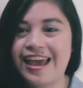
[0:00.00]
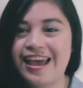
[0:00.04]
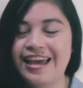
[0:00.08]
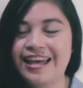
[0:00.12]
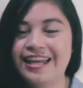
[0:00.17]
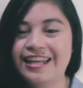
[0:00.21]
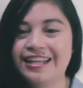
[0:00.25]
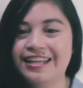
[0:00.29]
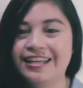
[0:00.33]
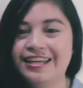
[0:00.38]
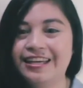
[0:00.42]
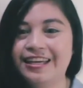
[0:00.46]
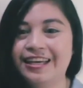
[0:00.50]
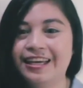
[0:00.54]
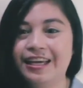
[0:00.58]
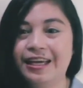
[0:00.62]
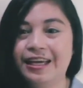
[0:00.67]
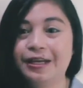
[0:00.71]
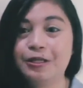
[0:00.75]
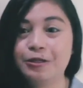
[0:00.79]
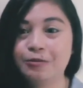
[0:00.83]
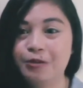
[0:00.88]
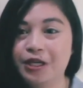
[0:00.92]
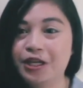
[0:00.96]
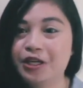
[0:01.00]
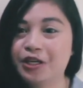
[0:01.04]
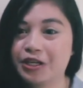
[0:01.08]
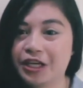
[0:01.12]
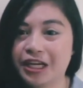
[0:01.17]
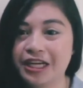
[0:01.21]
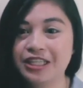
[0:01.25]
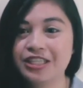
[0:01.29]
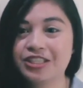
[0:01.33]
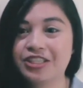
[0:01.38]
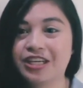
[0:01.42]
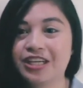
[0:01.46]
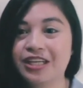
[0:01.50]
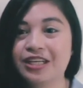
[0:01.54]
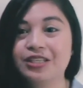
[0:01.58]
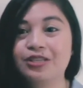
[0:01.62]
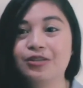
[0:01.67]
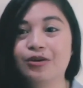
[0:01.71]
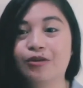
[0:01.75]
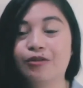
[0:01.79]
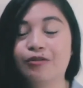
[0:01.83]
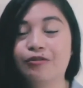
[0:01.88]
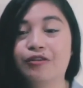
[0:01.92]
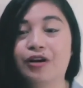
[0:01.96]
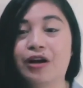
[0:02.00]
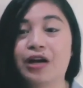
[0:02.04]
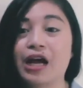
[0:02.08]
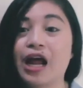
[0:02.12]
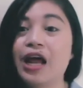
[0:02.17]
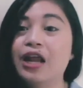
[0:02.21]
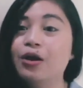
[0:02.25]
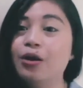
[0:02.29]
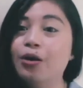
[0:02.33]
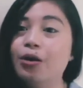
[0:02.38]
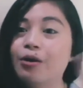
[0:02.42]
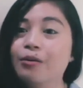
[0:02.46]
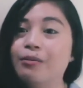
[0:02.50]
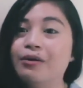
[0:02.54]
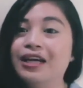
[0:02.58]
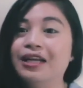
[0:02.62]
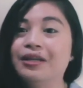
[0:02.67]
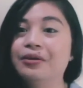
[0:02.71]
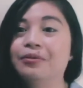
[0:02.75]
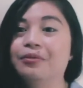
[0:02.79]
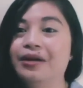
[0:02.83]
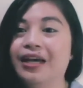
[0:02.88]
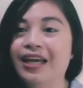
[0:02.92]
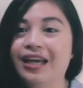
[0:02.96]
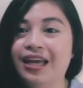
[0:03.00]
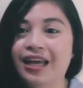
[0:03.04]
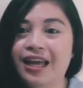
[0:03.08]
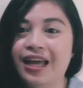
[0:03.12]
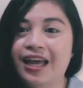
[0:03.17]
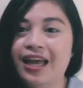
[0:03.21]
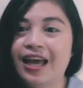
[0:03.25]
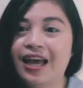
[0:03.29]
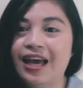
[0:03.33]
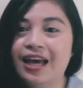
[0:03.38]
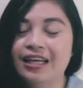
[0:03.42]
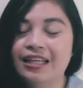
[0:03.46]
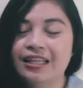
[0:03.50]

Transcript: and it's been a great journey so far. And oh, by the way,